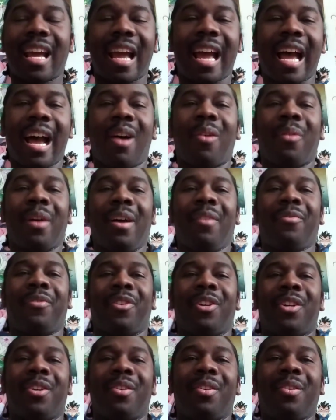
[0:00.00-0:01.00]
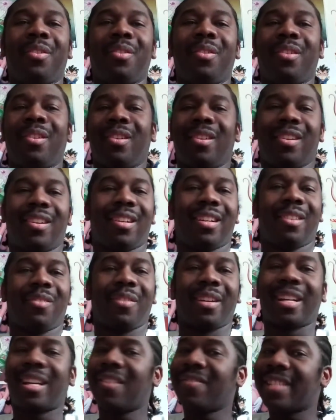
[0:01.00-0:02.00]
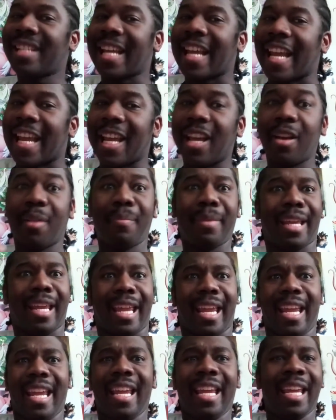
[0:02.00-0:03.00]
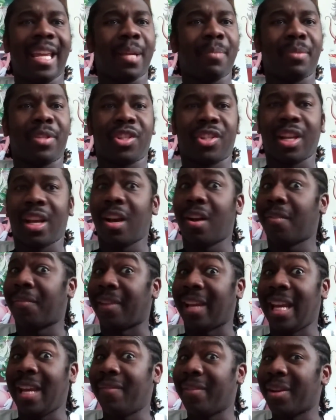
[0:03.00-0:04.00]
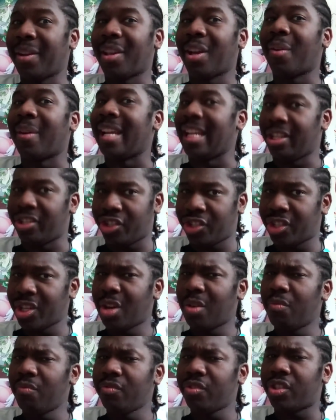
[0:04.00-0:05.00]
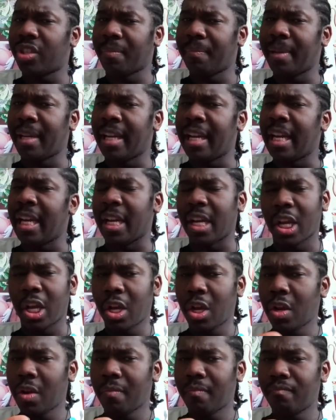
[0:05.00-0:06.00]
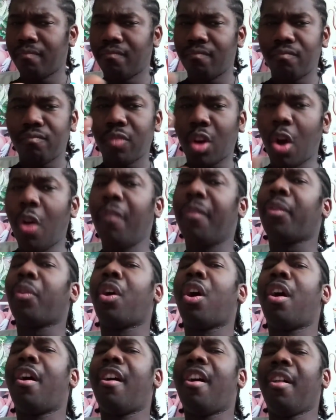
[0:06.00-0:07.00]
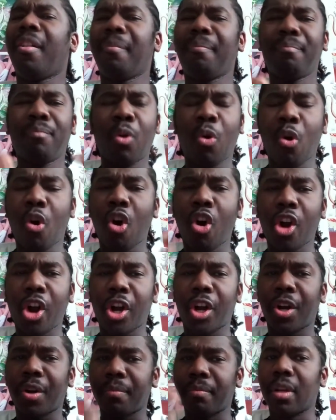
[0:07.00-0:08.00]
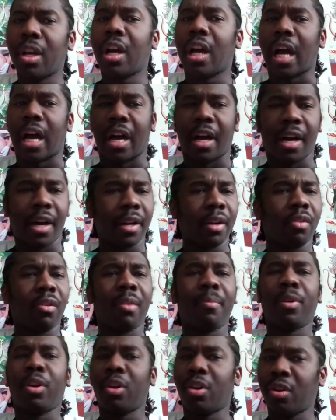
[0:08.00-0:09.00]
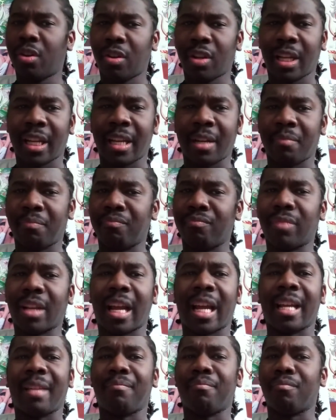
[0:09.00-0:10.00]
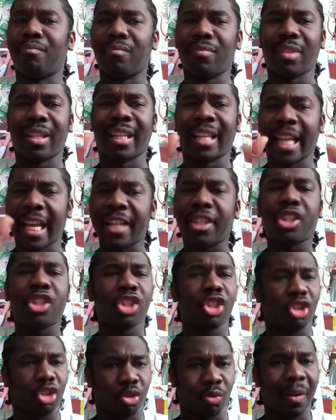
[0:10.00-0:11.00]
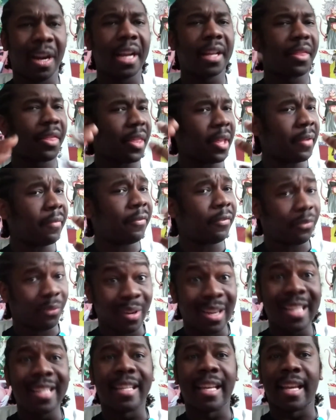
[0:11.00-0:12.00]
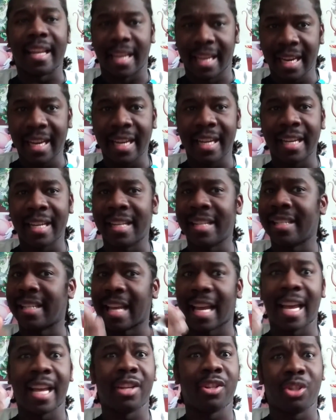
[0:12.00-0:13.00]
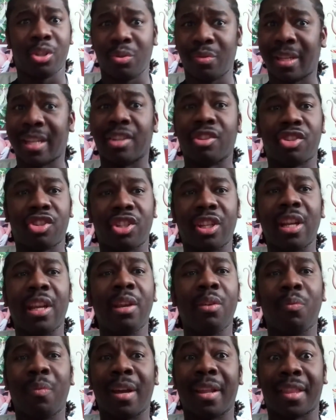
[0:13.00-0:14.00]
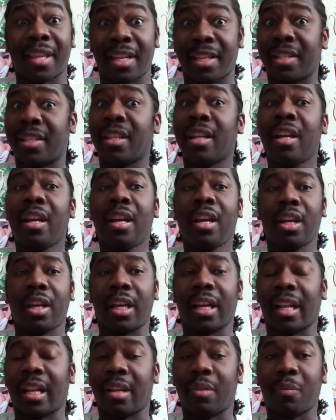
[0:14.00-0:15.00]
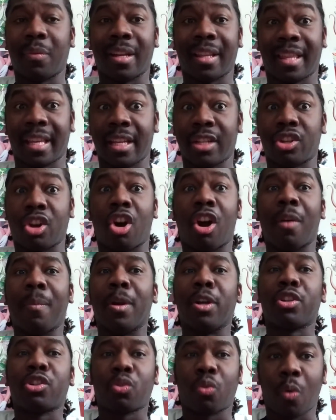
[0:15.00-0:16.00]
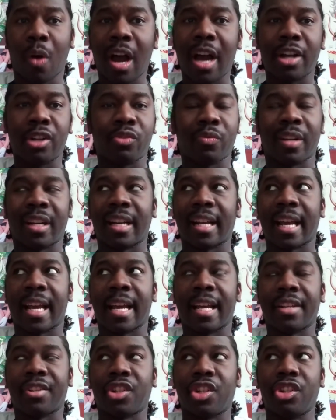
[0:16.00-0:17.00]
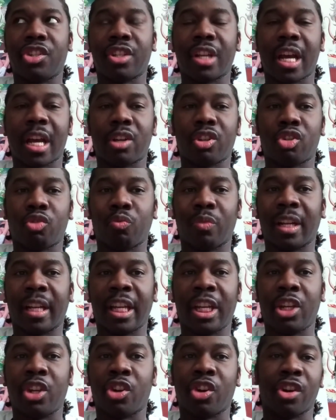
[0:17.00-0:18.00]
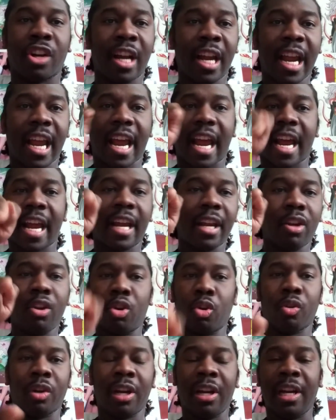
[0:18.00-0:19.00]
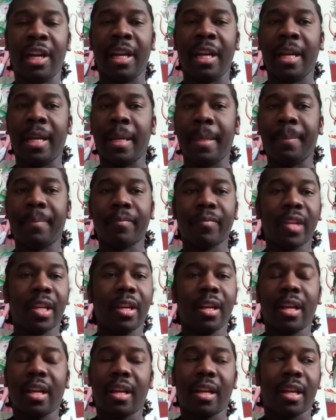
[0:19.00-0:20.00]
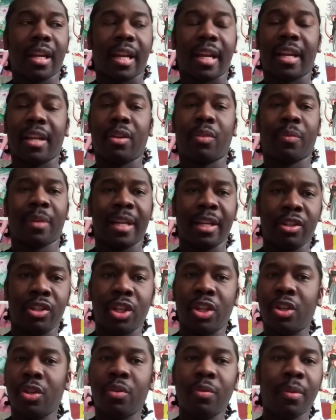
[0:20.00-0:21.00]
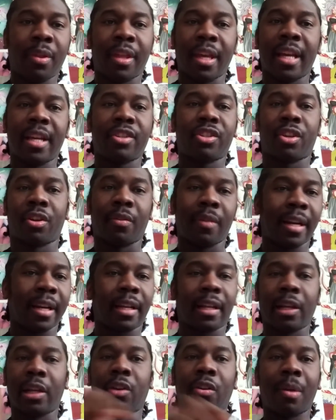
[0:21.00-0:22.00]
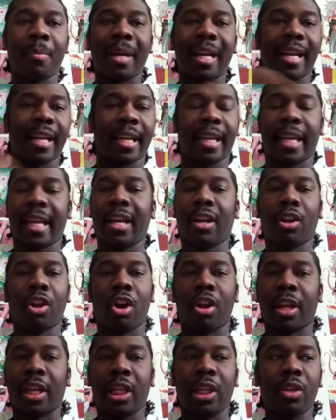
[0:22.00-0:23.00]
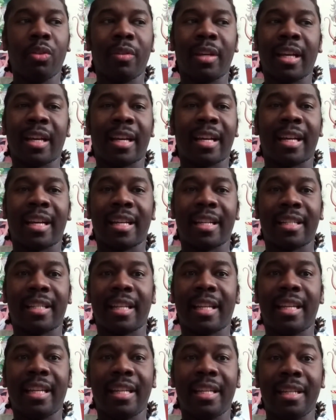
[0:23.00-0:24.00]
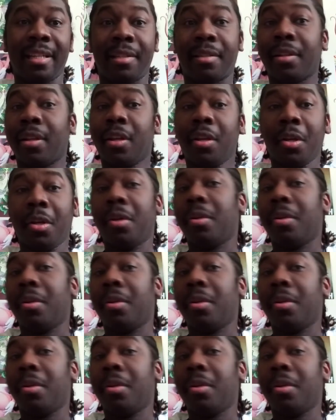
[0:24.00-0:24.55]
However, when it comes to him, he himself, even though he's shown to be overall more honorable and, like, less strict than Frieza is, as you can see with his armored squadron, as he's not really your angry do this correctly or I'm gonna kill all of you guys. He's